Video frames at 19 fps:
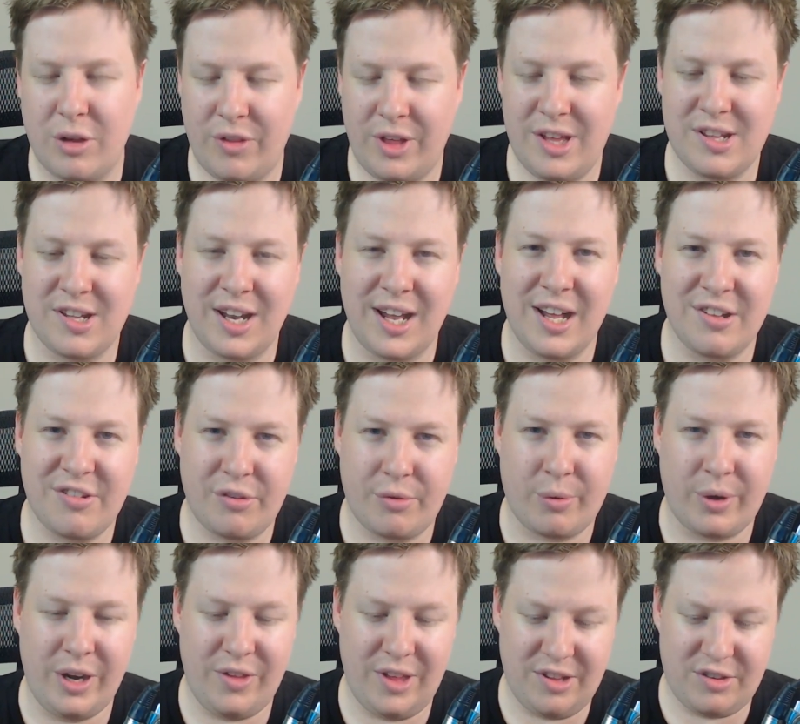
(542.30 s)

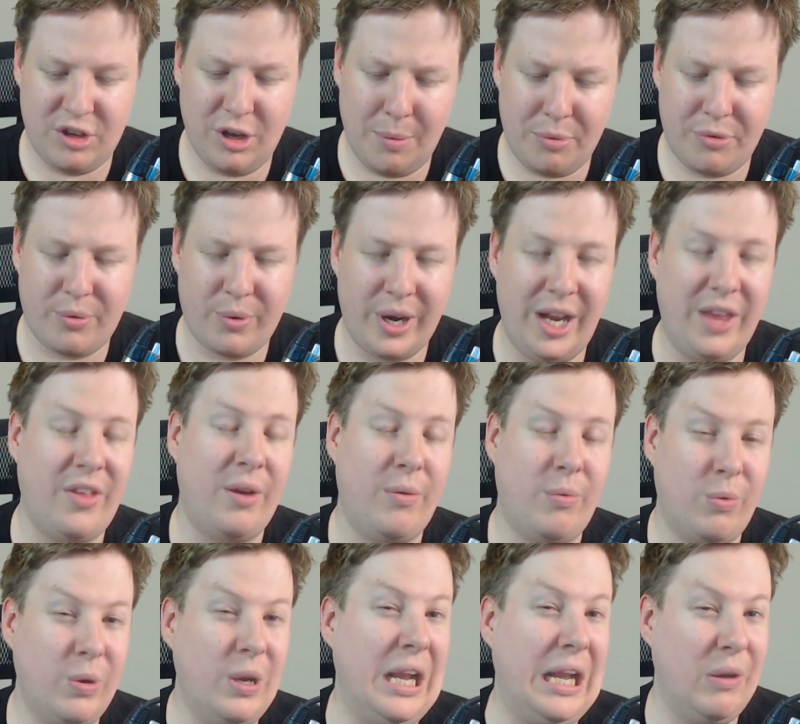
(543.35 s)
3, they're
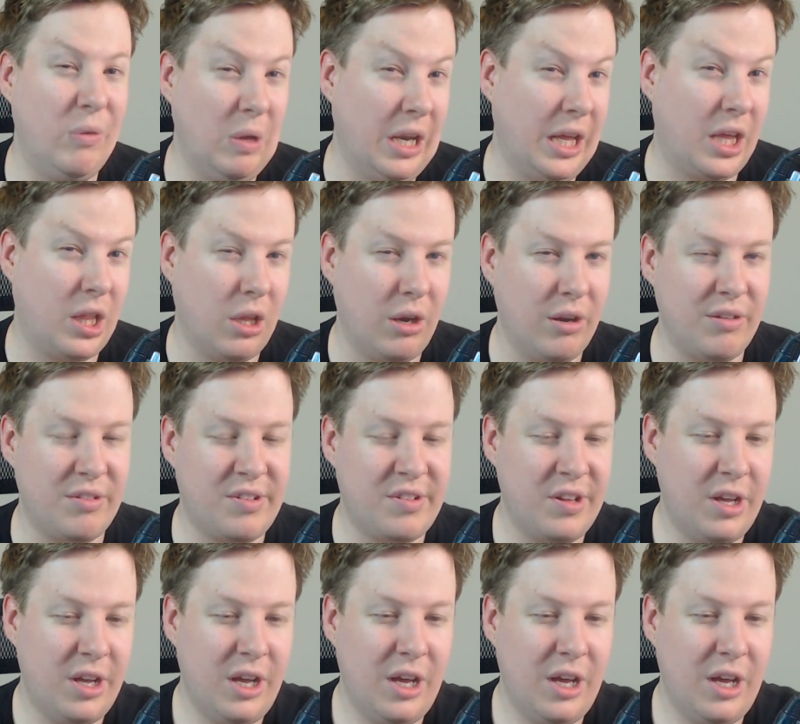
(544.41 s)
really, really close,